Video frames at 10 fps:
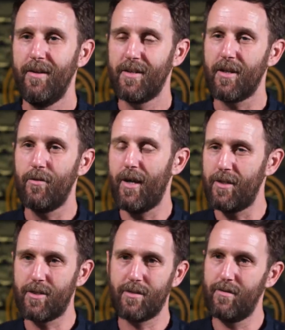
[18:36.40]
So
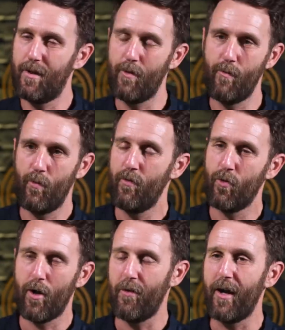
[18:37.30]
that's, I mean, we've
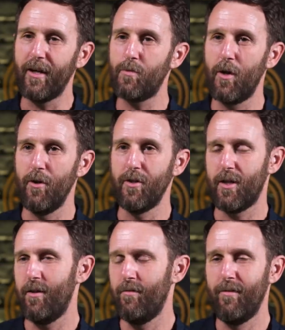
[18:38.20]
all had that experience
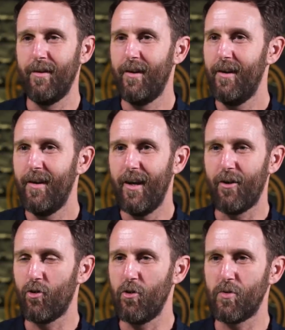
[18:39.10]
in, in
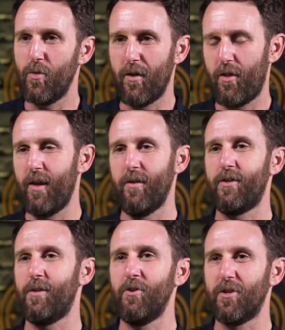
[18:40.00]
groups where the thing that
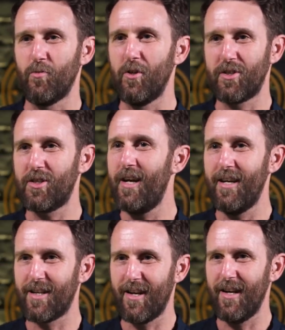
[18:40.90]
someone doesn't want to say
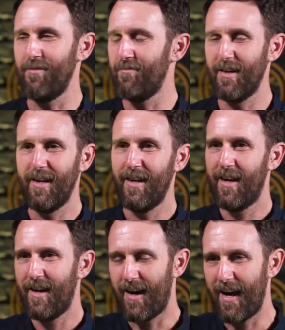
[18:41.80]
is like,
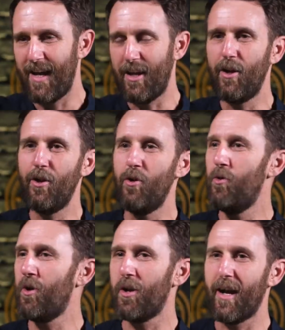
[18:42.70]
I hate
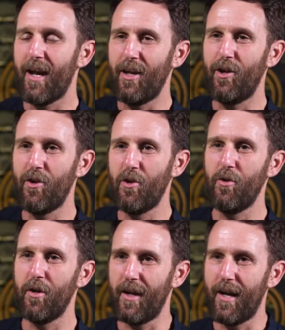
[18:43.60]
you, and I hate
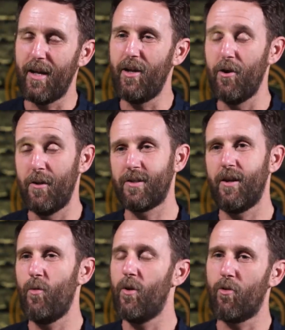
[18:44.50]
you, and I hate you. And it's
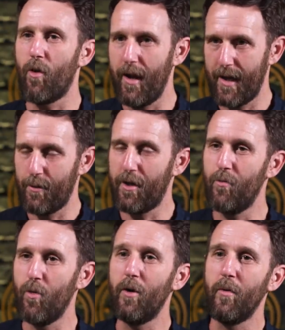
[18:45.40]
like, well, great. Now we
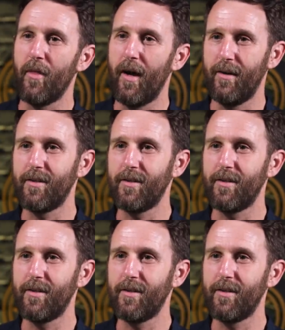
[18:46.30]
can work with that.